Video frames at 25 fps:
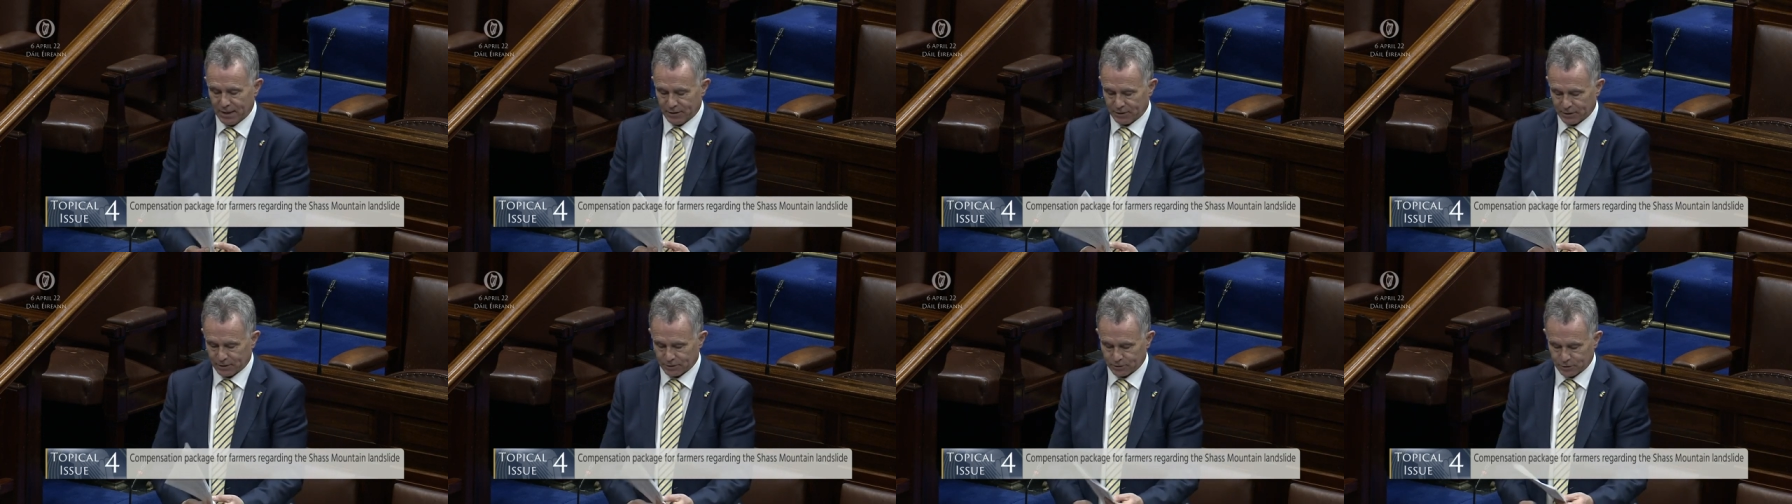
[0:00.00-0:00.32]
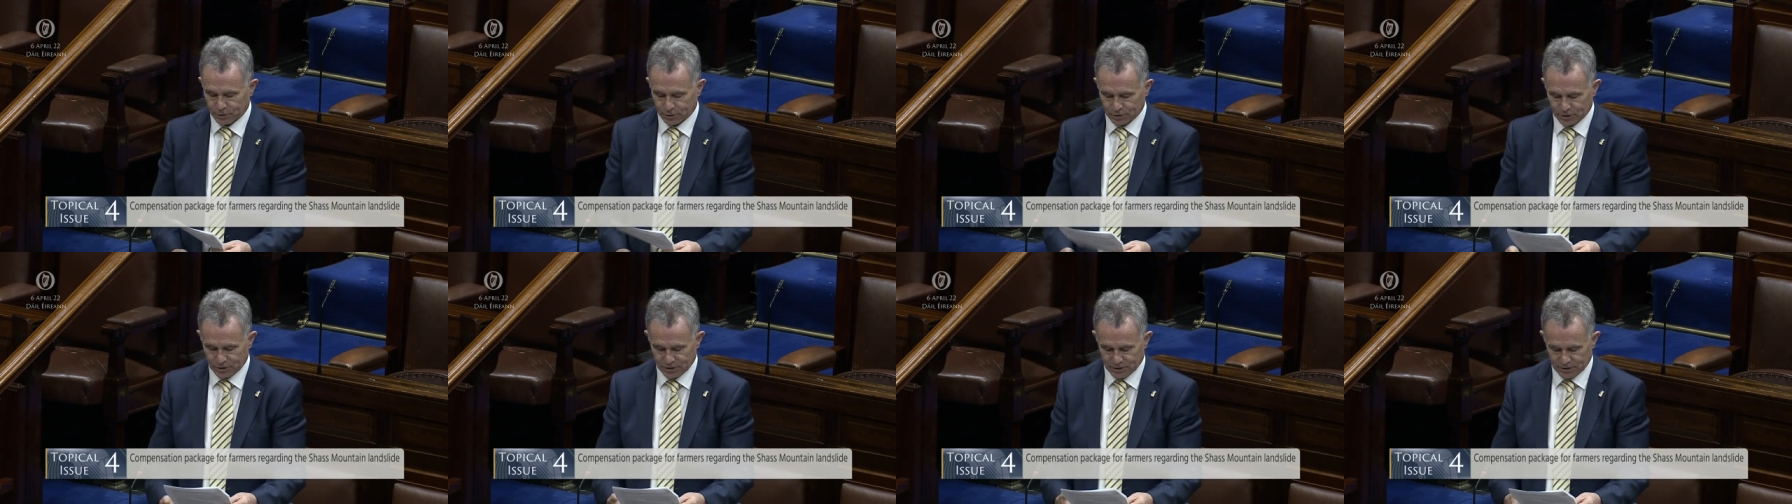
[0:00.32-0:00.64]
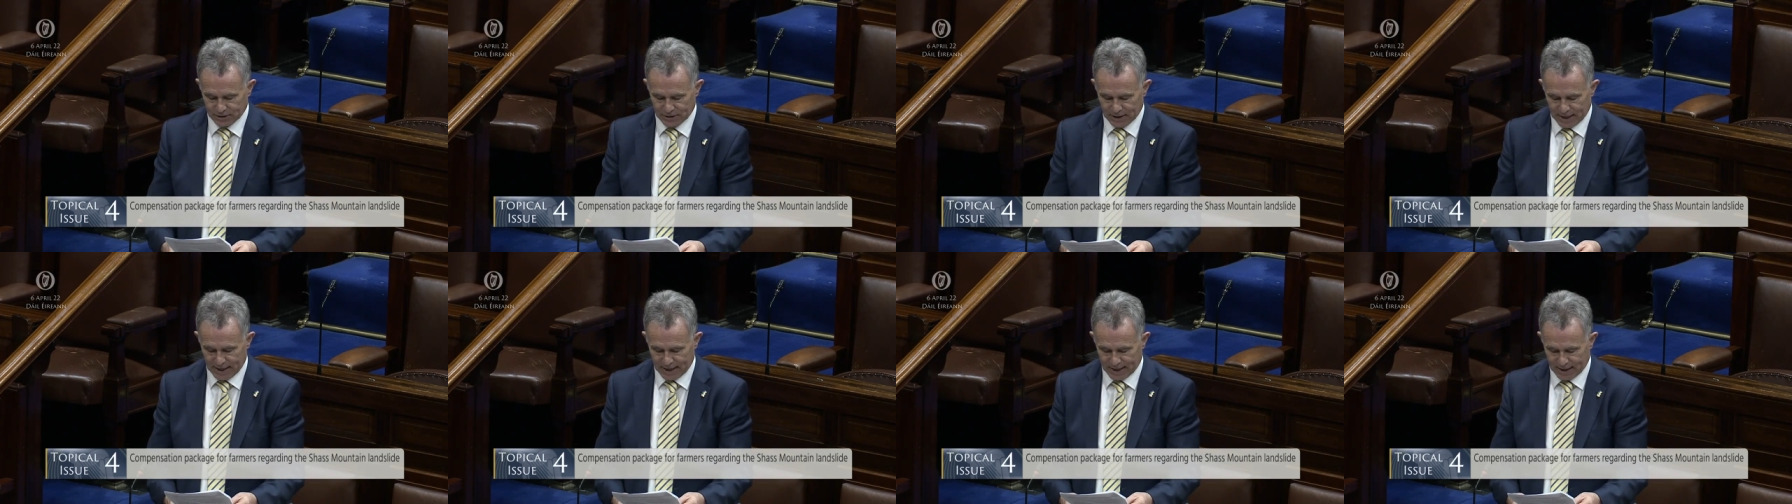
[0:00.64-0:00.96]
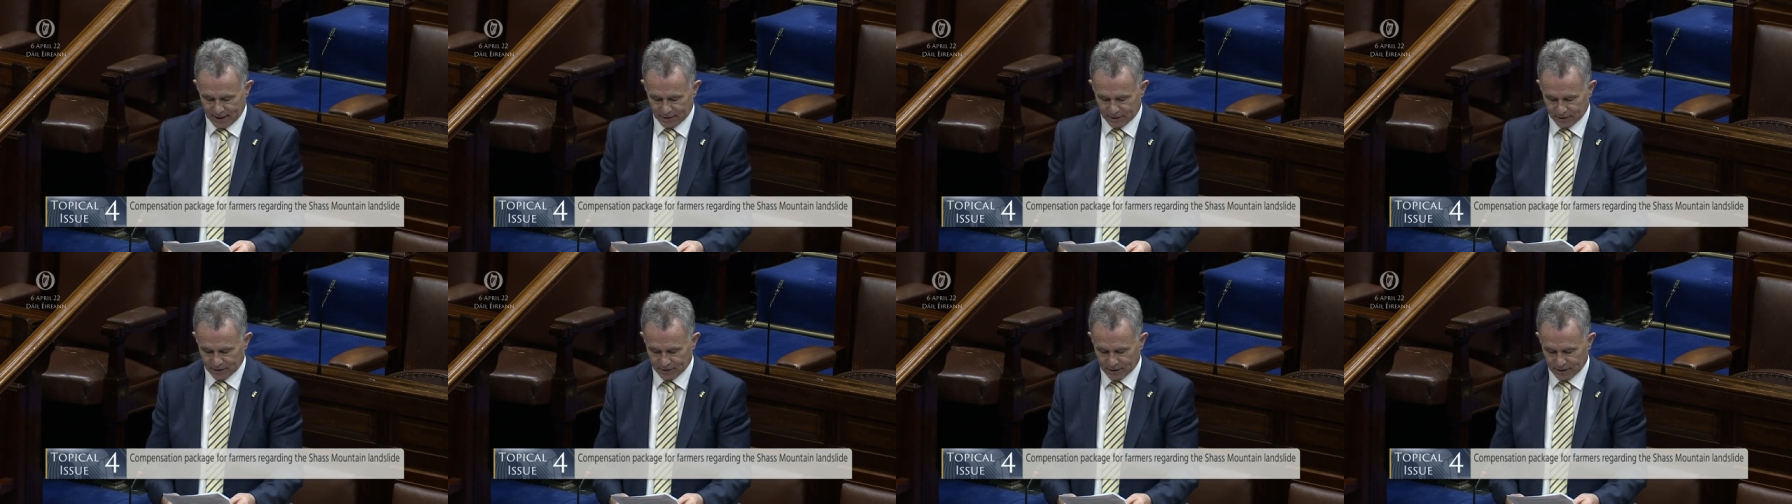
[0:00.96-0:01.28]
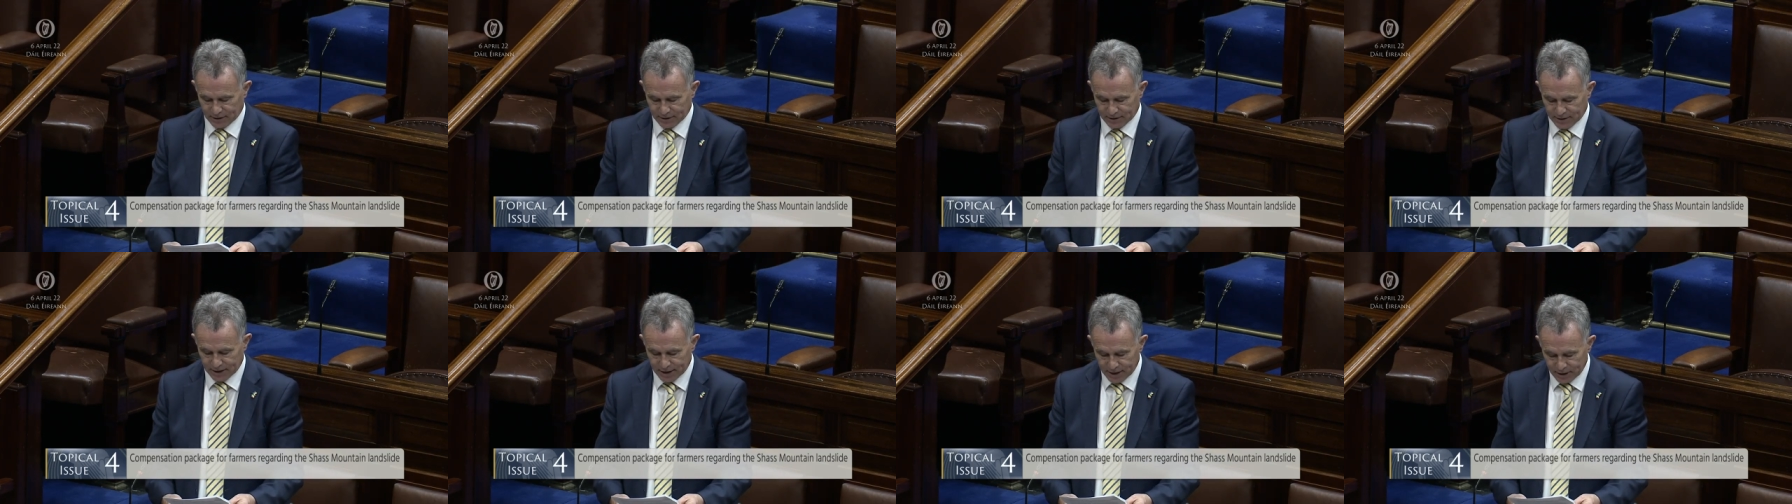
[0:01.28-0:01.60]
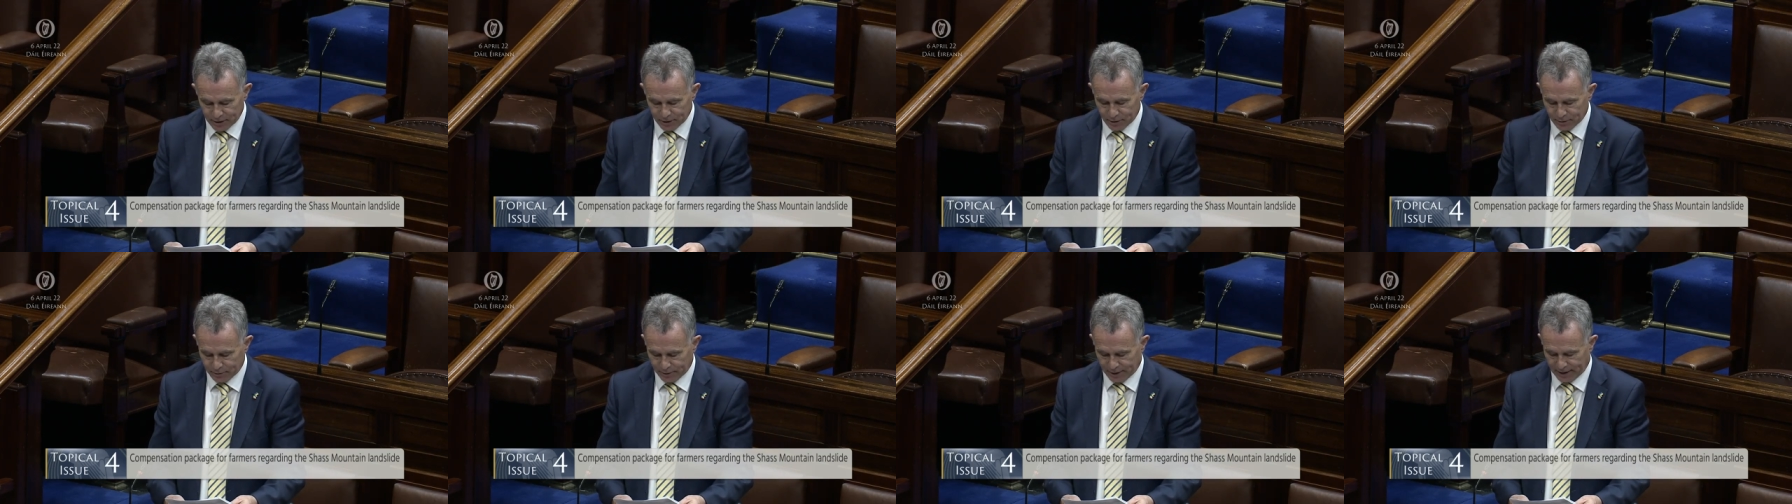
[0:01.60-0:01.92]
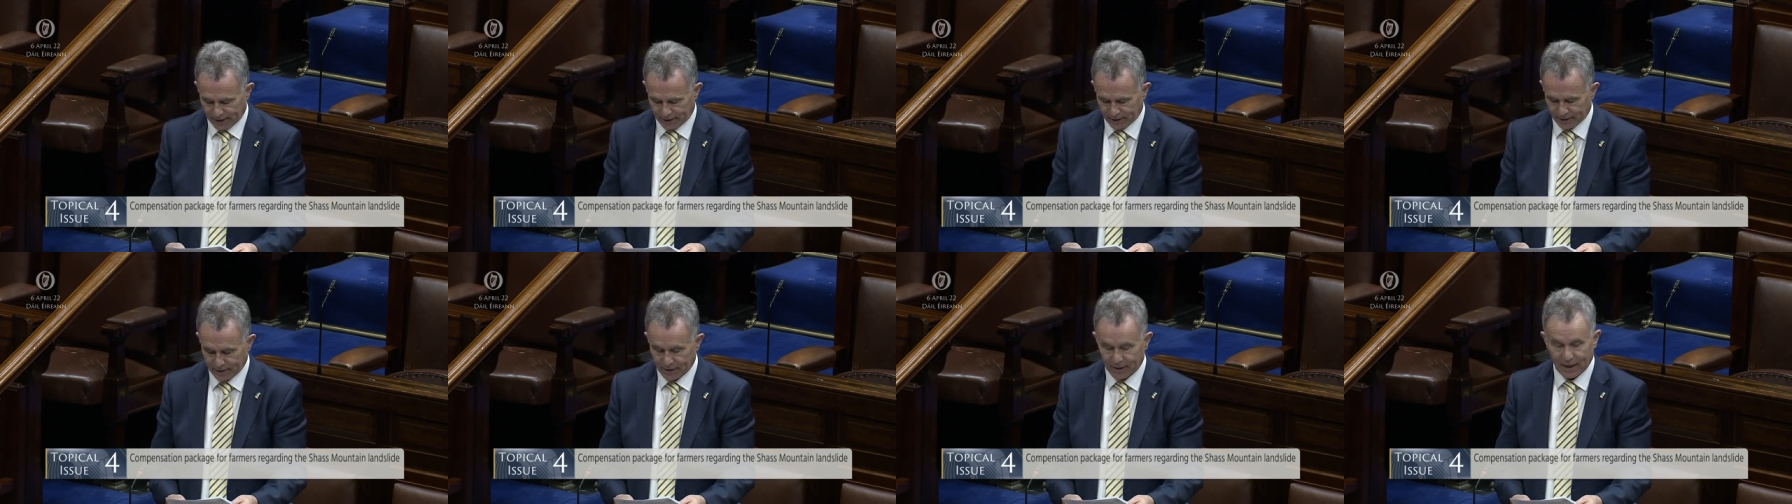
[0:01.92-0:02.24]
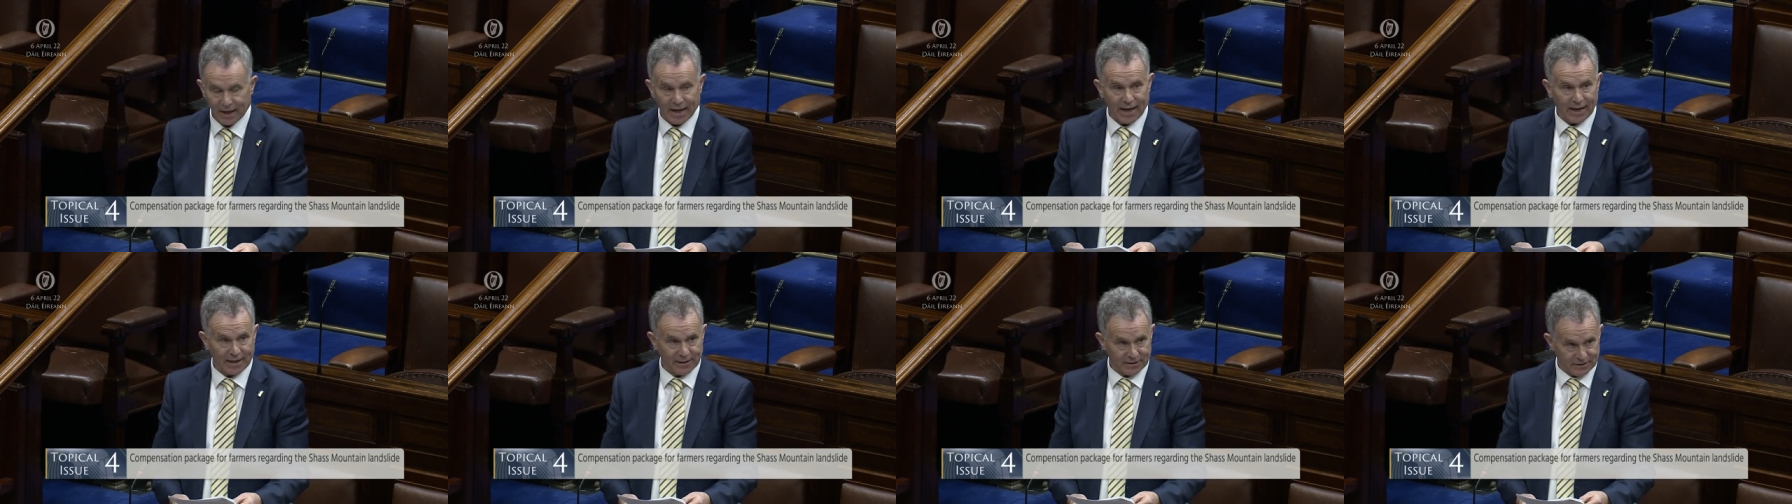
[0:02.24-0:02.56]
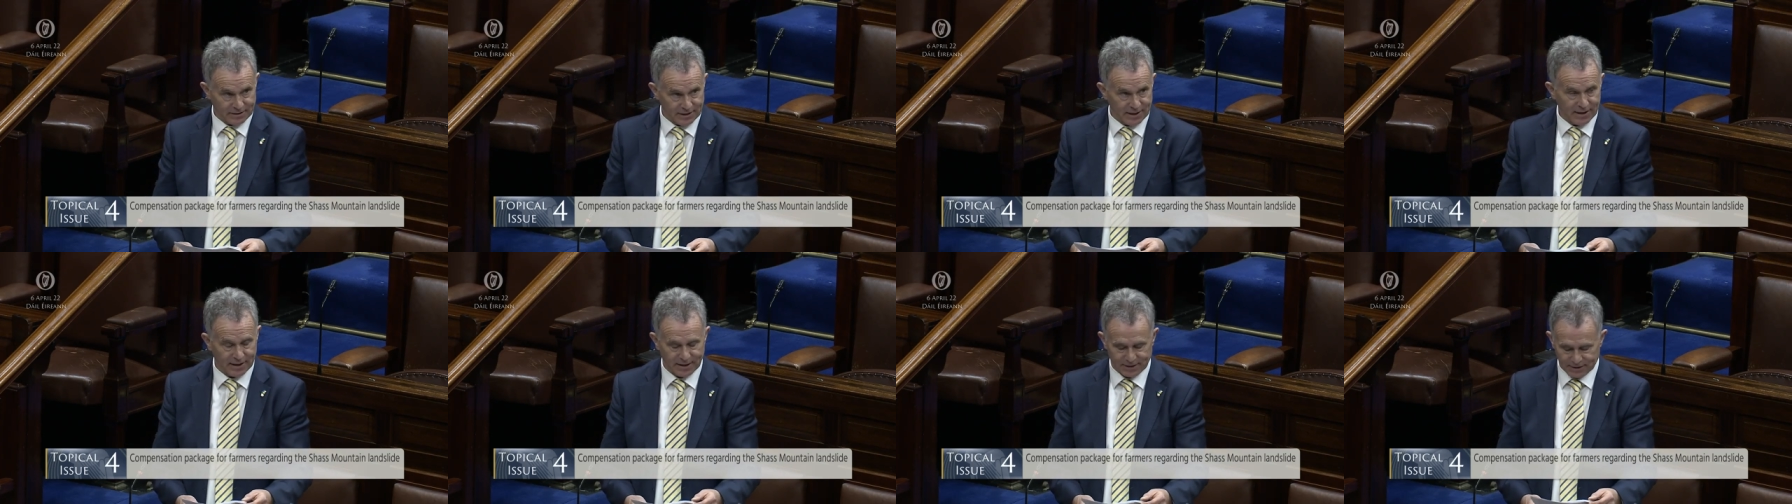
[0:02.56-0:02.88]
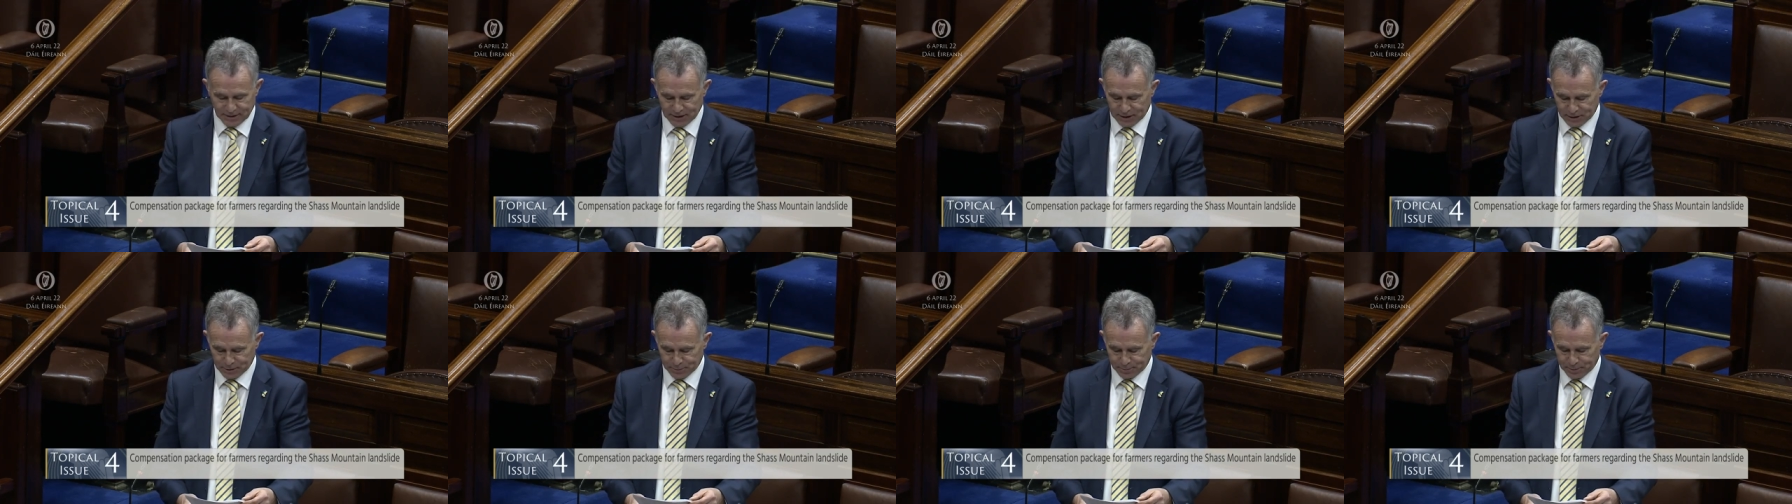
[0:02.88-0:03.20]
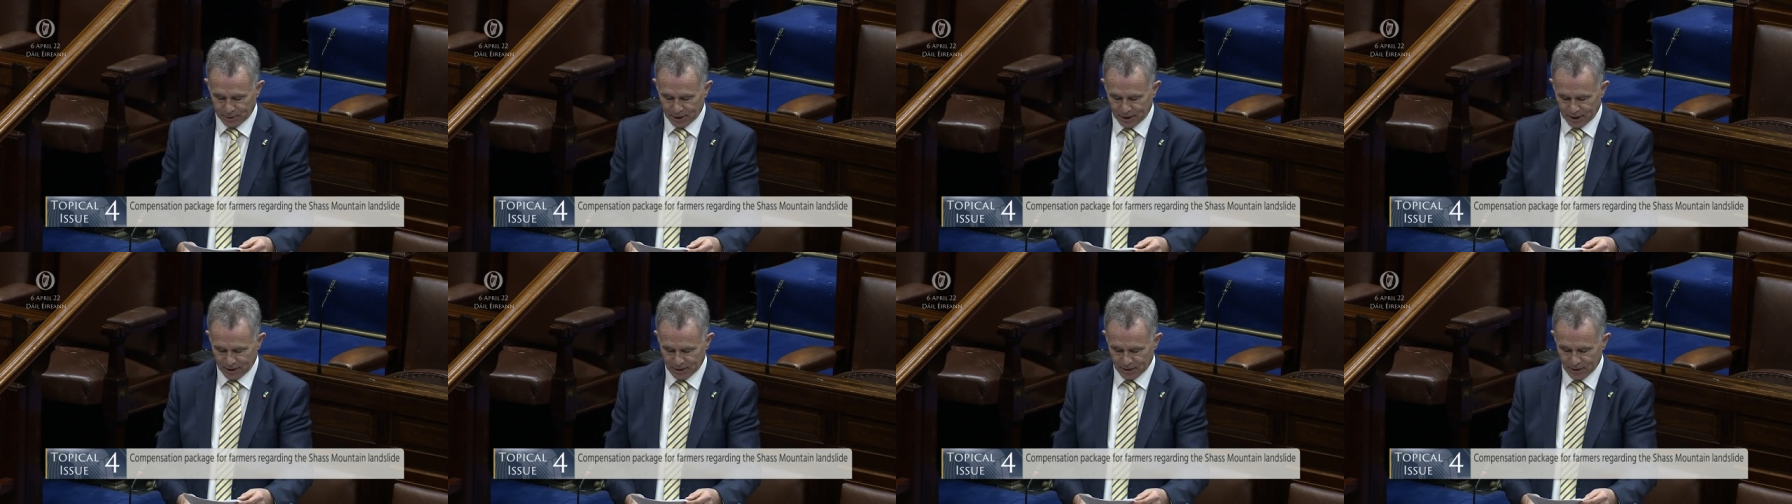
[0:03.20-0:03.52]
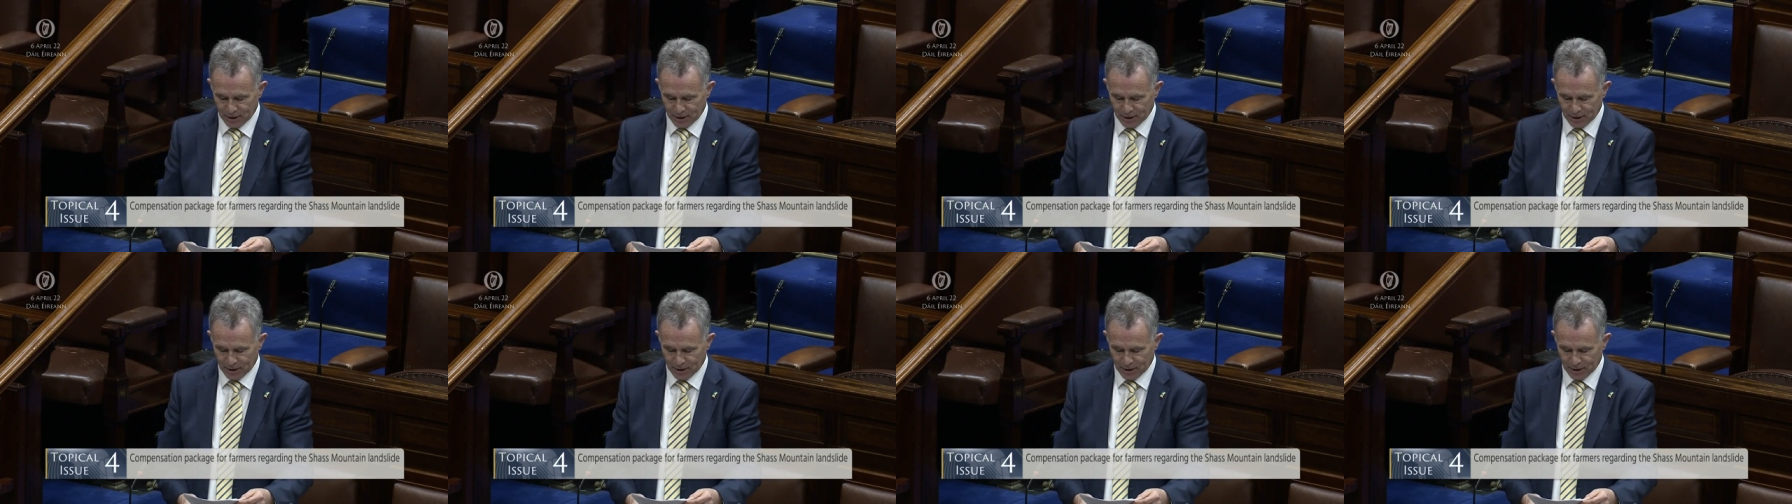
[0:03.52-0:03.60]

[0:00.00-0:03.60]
Discussions are continuing still at this point